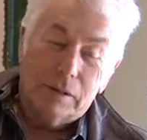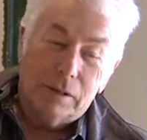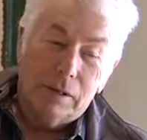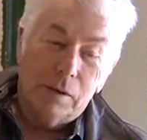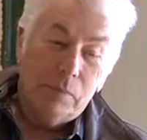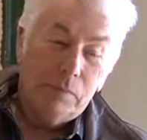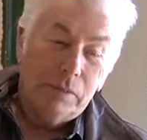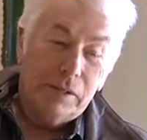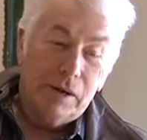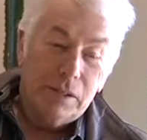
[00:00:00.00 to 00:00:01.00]
Um,
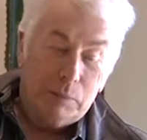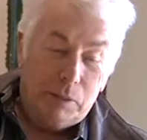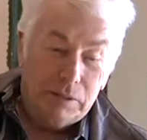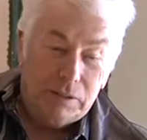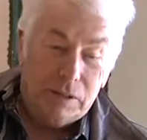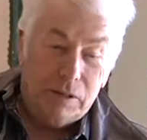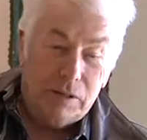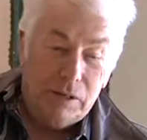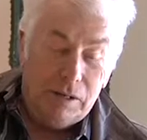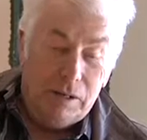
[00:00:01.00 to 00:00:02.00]
yeah, I spent,
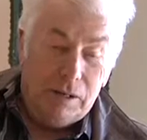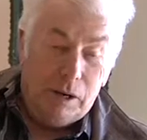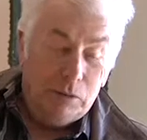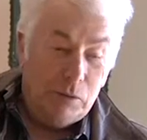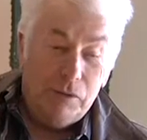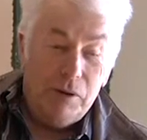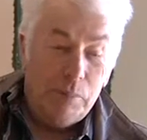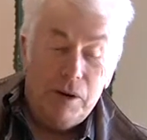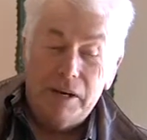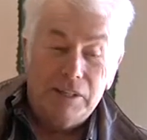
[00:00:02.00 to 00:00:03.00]
uh, I was only there
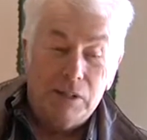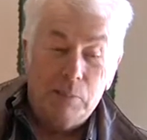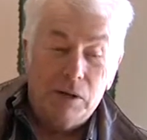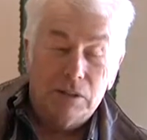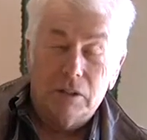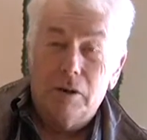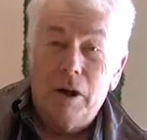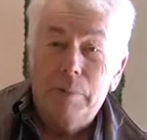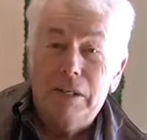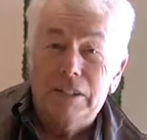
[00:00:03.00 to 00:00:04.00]
about 18 months at
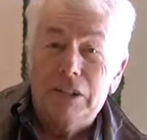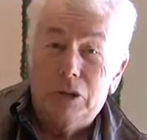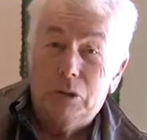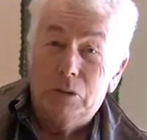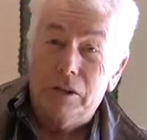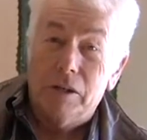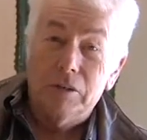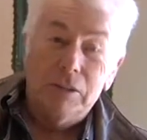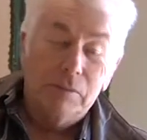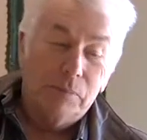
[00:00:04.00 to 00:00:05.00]
IBC
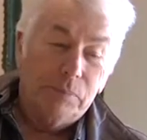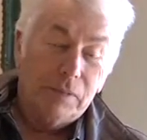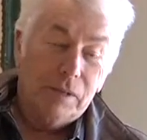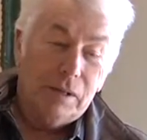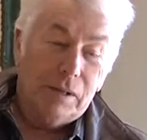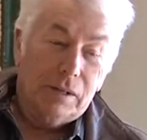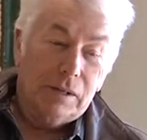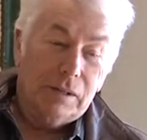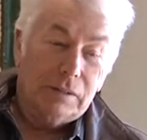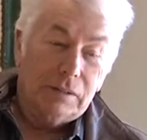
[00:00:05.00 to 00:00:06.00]
Studios
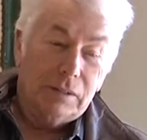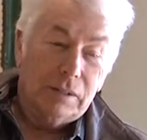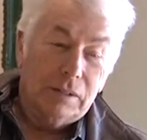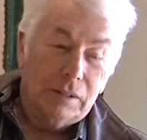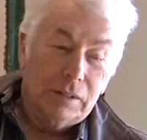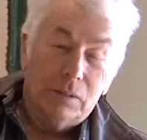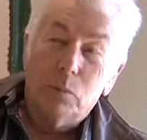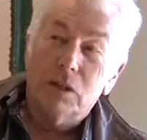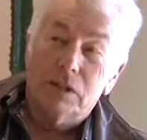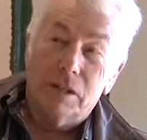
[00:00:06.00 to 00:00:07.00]
at, uh, in West